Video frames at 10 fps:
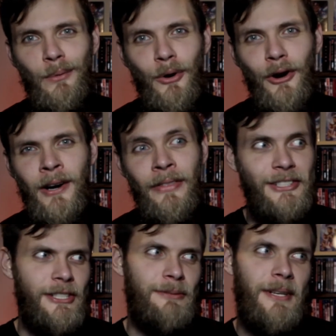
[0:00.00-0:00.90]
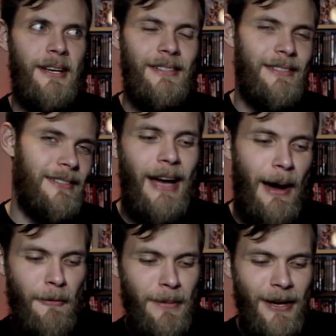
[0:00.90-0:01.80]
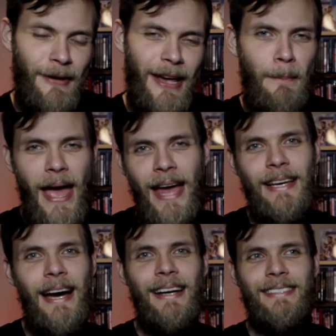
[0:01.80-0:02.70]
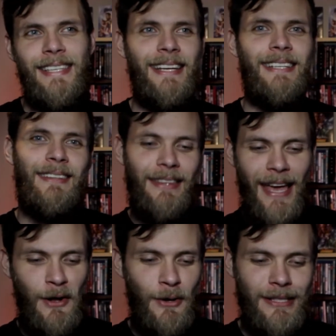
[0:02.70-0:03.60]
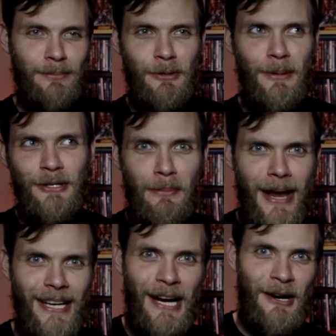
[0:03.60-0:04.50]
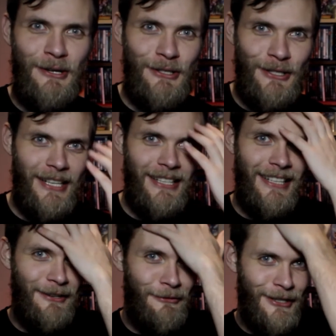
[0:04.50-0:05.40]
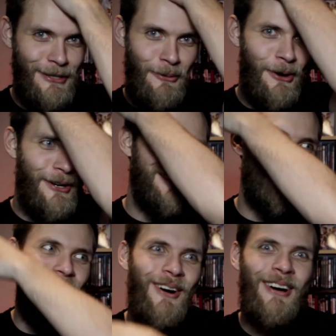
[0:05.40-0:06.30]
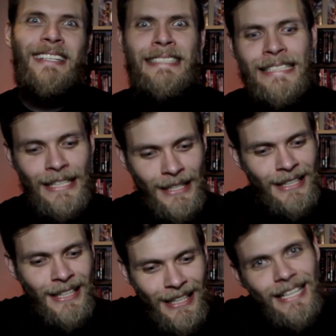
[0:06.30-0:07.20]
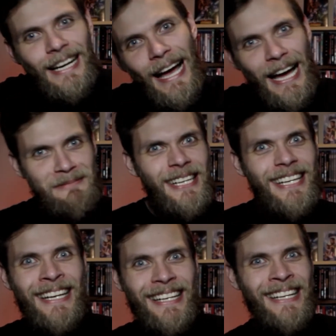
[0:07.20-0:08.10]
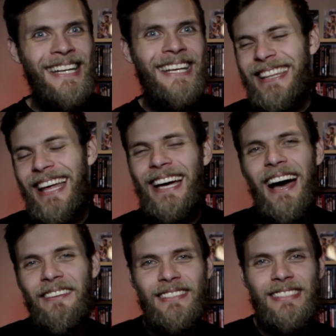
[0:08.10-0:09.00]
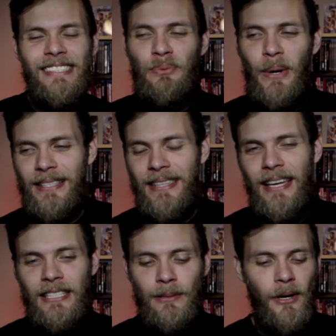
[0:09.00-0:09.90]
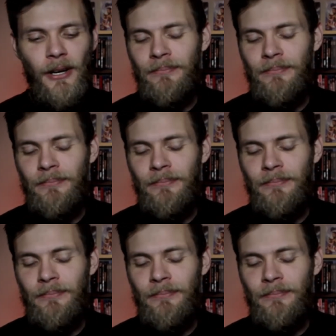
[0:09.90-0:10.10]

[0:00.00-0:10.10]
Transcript: War, that's just because I'm a big fan of bad guys, and Thanos is pretty much the main character in Infinity War, so I mean, that obviously sways things, but